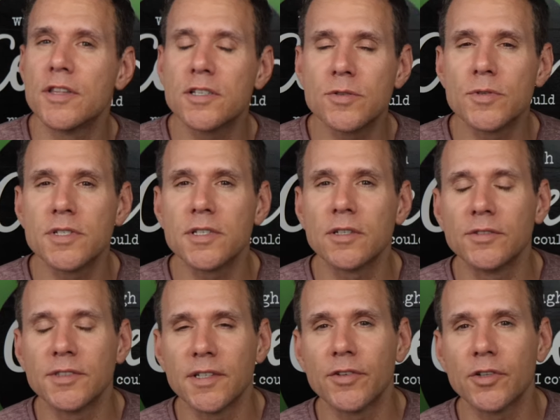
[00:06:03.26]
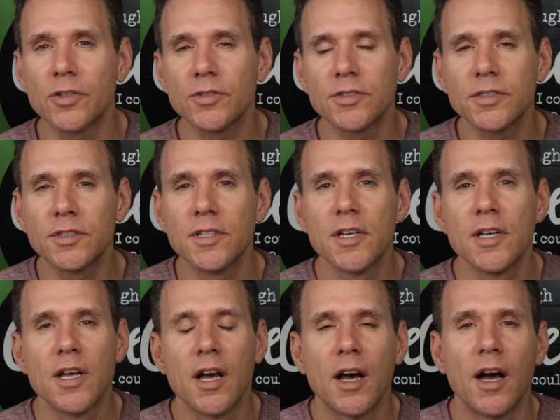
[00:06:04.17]
this was still difficult.
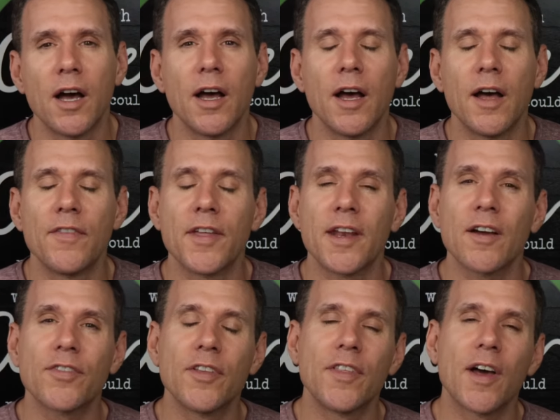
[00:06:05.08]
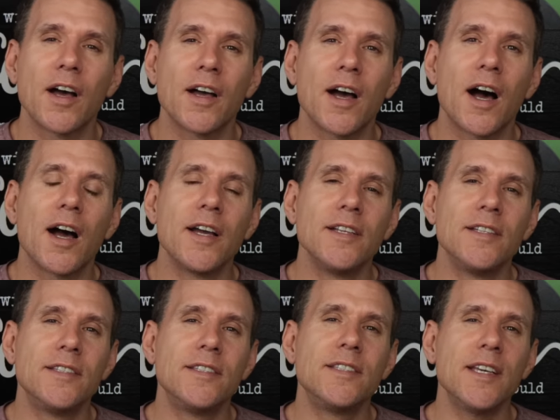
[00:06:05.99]
Then after that, I
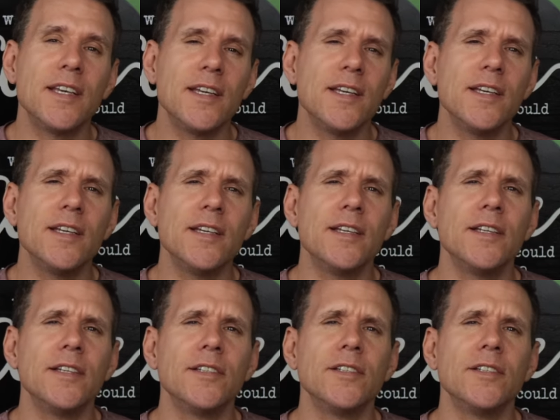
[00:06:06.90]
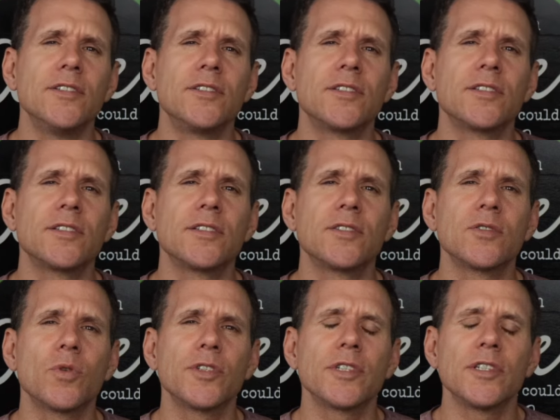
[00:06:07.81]
did,
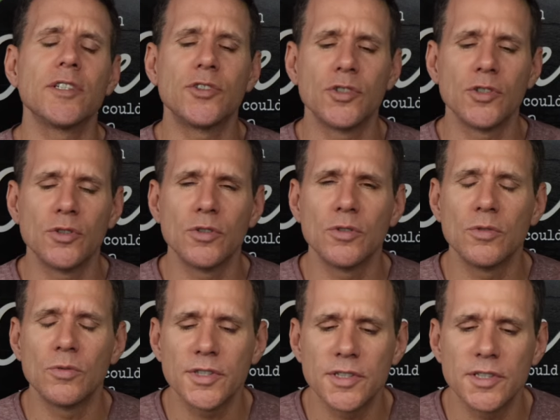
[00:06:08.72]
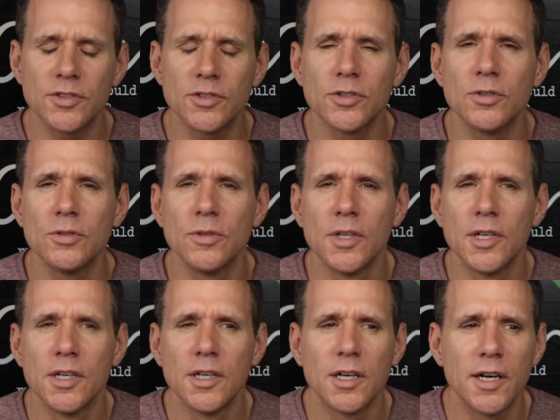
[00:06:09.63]
what did I do?
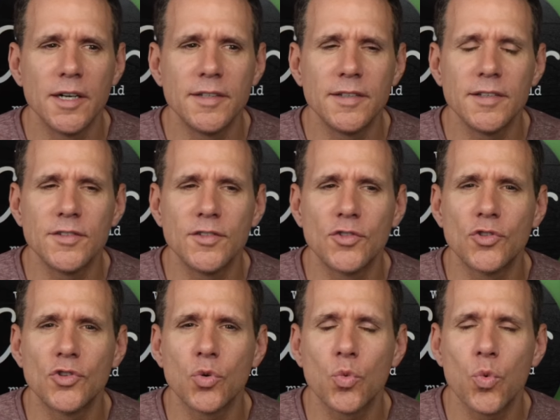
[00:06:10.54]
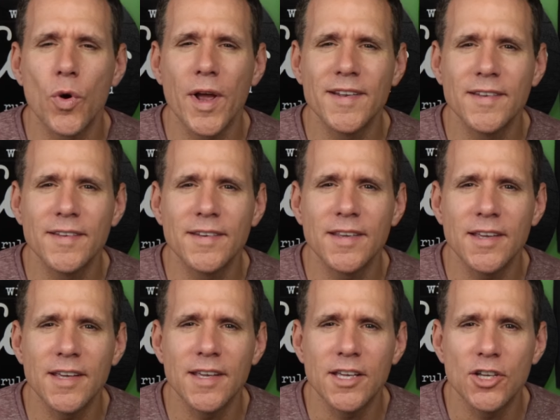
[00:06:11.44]
I did
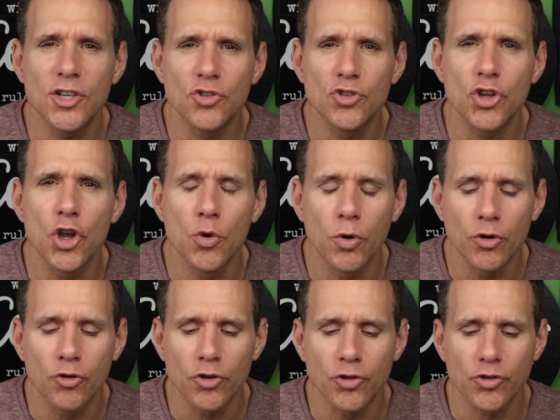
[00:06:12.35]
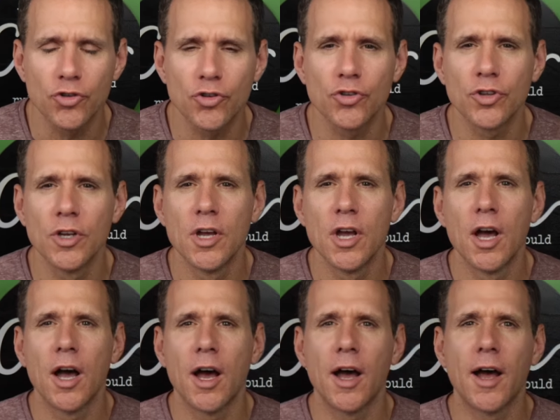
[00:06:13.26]
2200s.
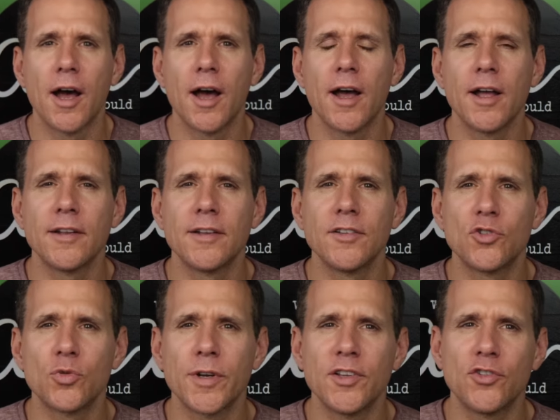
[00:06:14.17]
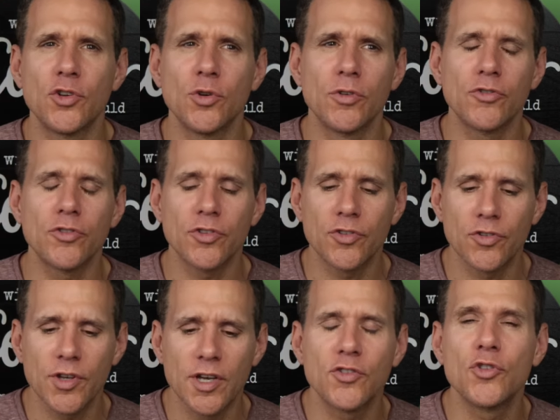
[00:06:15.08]
I did
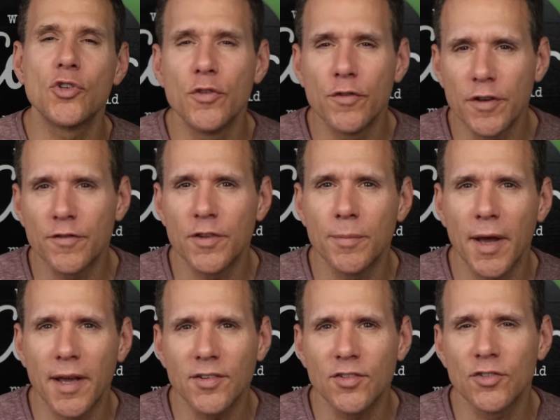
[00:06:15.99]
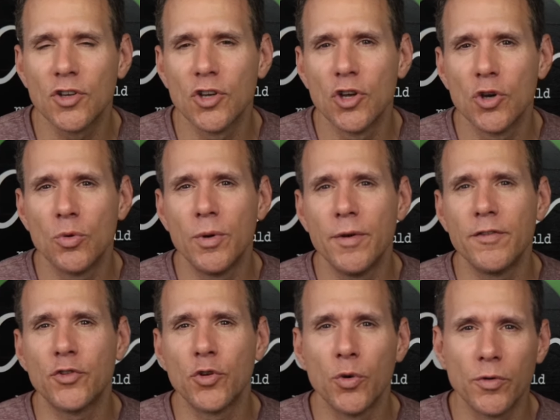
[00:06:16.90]
2200s at 250 pace with
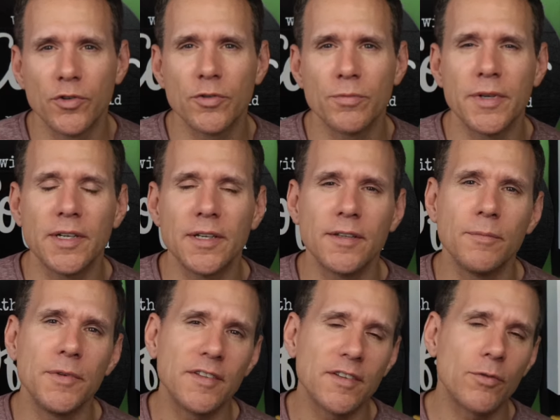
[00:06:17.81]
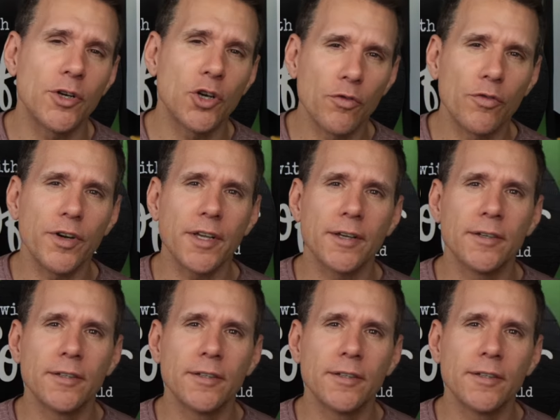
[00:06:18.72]
a 200 meter recovery.